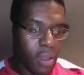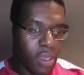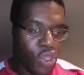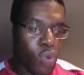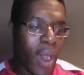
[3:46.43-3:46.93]

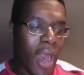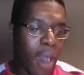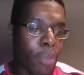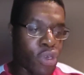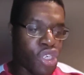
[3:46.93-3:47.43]
You are
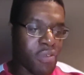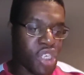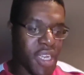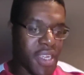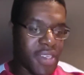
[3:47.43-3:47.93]
a bunch of
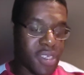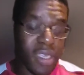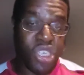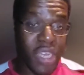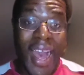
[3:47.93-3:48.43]
cheats,
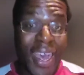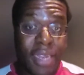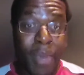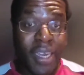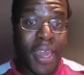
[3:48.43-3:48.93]
and she
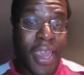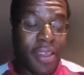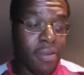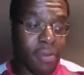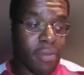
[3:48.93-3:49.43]
added Man
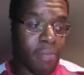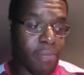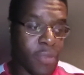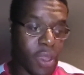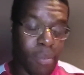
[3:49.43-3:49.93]
United
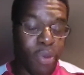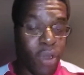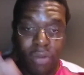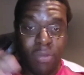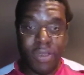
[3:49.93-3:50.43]
and
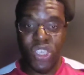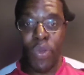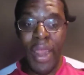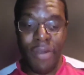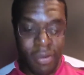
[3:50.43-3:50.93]
put
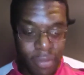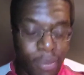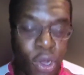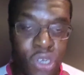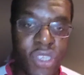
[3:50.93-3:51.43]
swearing
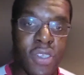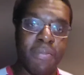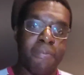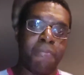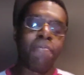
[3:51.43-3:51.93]
emojis.
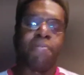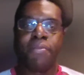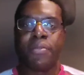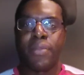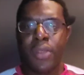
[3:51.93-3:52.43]

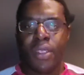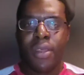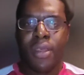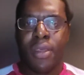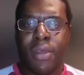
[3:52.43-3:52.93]

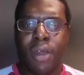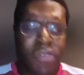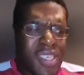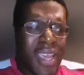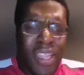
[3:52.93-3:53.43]

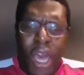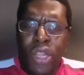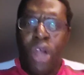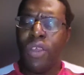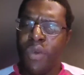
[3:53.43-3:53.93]
Obviously, a
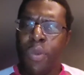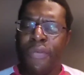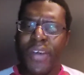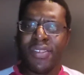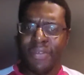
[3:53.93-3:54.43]
lot of Liverpool
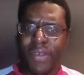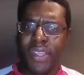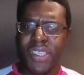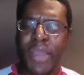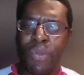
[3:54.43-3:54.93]
fans feel
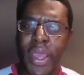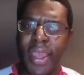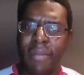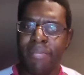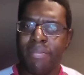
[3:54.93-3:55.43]
the same
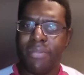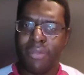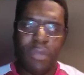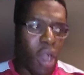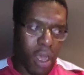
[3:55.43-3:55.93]
way
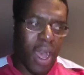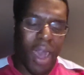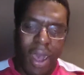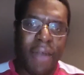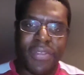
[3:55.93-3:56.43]

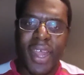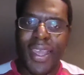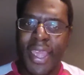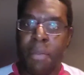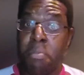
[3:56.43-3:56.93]
after
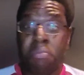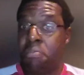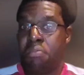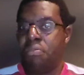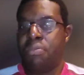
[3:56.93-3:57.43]
that game.
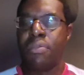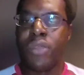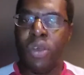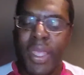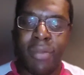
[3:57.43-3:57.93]

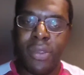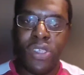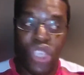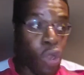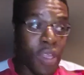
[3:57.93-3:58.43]
You know what I mean?
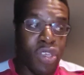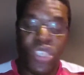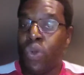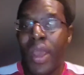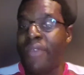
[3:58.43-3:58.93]

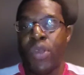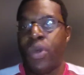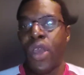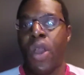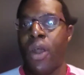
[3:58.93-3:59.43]
Saltiness or whatever you
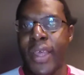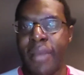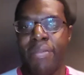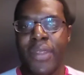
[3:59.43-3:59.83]
want to call it.